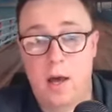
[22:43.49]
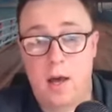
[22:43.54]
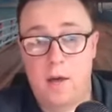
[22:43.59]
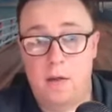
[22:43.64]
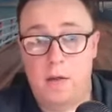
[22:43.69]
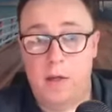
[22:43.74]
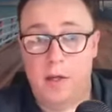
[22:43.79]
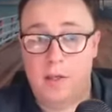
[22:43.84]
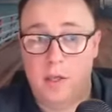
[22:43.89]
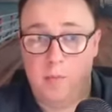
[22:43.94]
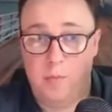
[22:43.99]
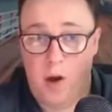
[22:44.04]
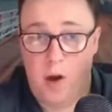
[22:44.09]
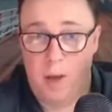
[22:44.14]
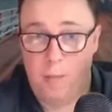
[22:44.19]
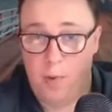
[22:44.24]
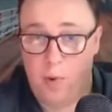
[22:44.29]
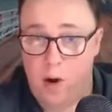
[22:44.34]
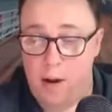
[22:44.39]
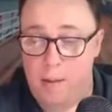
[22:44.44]
this is my
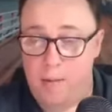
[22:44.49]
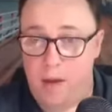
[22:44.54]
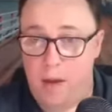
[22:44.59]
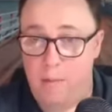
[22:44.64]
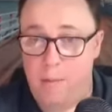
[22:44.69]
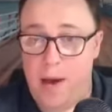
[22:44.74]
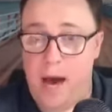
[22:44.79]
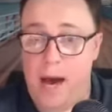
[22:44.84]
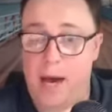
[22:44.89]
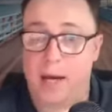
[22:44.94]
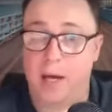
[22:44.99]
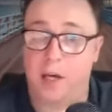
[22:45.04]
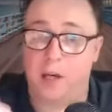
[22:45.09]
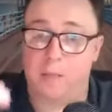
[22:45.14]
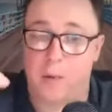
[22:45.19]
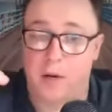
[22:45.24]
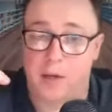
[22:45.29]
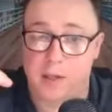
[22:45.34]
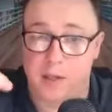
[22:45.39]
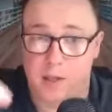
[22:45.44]
premium package,
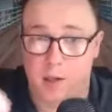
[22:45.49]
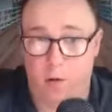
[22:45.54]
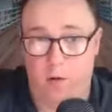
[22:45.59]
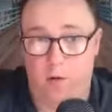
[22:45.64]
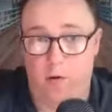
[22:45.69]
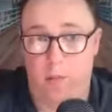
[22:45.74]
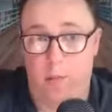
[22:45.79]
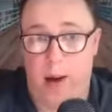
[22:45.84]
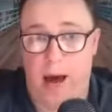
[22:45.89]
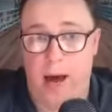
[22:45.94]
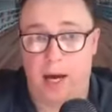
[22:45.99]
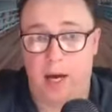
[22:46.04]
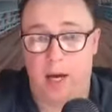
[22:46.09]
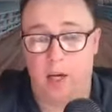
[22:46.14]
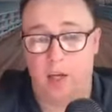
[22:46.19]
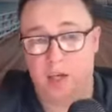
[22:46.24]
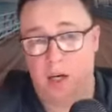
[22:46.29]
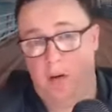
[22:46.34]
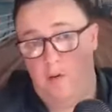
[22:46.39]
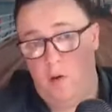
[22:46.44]
my silver package,
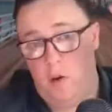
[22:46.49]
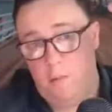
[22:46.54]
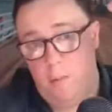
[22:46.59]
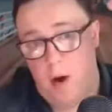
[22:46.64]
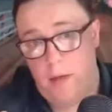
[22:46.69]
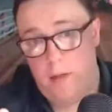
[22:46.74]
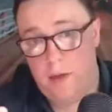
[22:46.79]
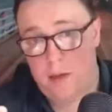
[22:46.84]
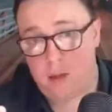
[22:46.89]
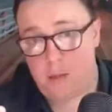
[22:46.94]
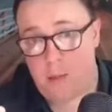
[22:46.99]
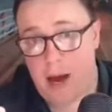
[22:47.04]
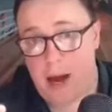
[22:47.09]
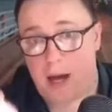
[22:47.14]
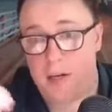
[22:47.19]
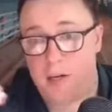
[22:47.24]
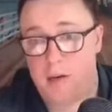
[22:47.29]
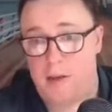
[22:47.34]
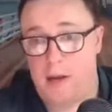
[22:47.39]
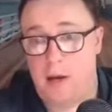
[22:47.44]
and if you buy this
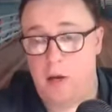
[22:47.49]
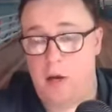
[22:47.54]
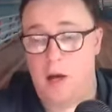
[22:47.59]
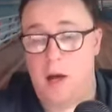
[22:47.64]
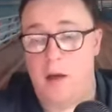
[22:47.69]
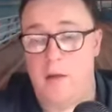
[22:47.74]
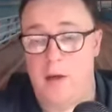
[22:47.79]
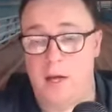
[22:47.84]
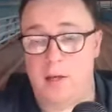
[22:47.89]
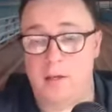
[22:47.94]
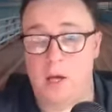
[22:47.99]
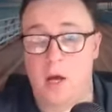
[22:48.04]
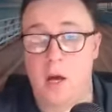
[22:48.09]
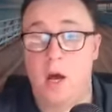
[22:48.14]
package, then you get this.